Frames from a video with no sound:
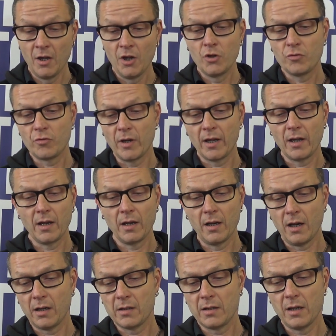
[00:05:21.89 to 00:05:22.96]
drinking a
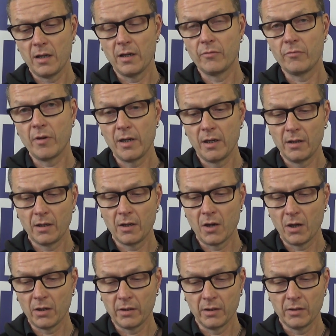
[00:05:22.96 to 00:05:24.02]
latte and reading The
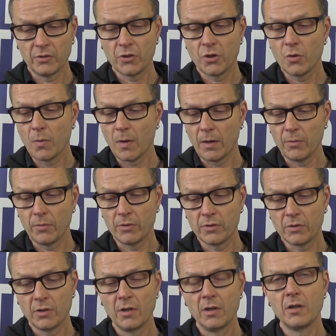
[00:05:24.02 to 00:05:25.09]
Guardian, 2 hours
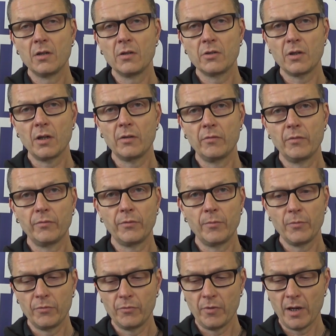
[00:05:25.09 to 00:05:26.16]
sheltering from the
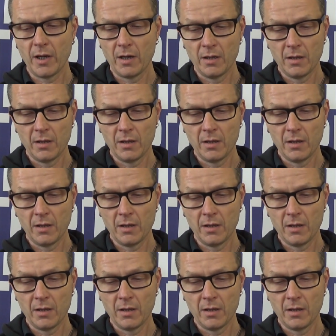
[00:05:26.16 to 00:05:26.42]
rain.